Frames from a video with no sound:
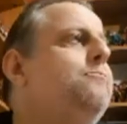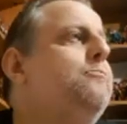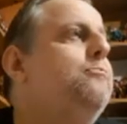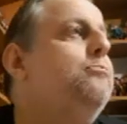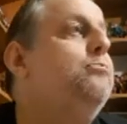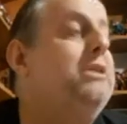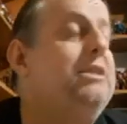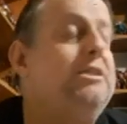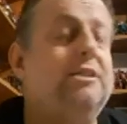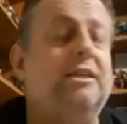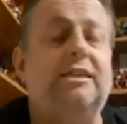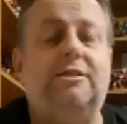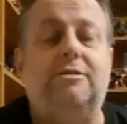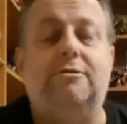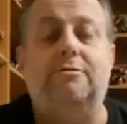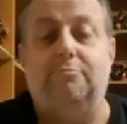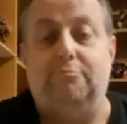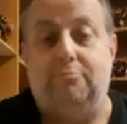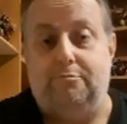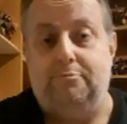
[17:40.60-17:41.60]
Please
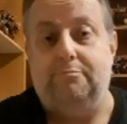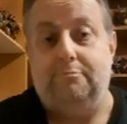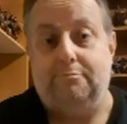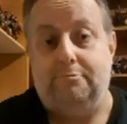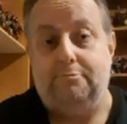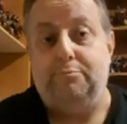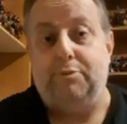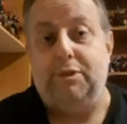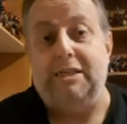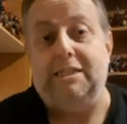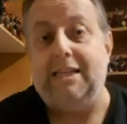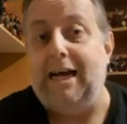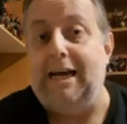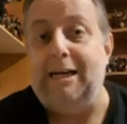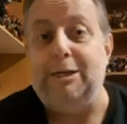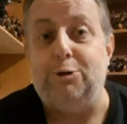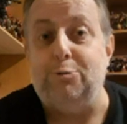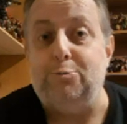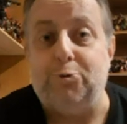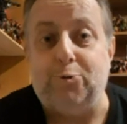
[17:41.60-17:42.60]
like,
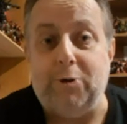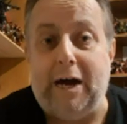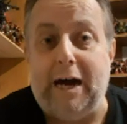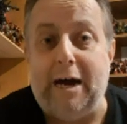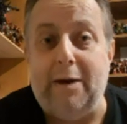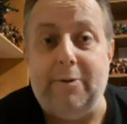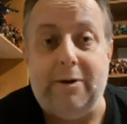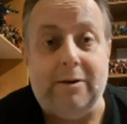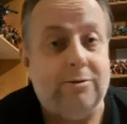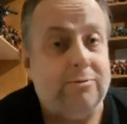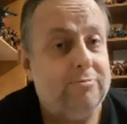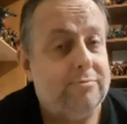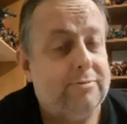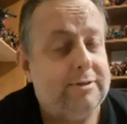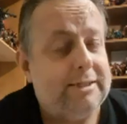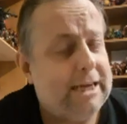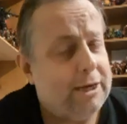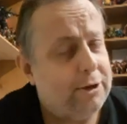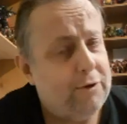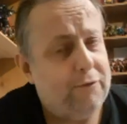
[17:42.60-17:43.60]
subscribe, and
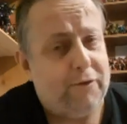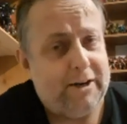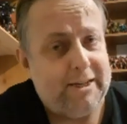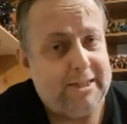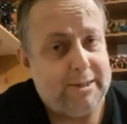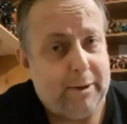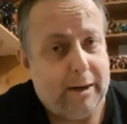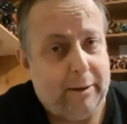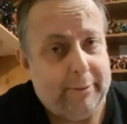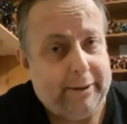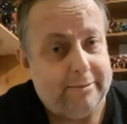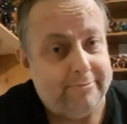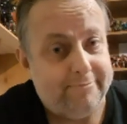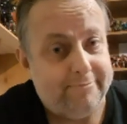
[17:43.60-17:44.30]
tell your friends about me.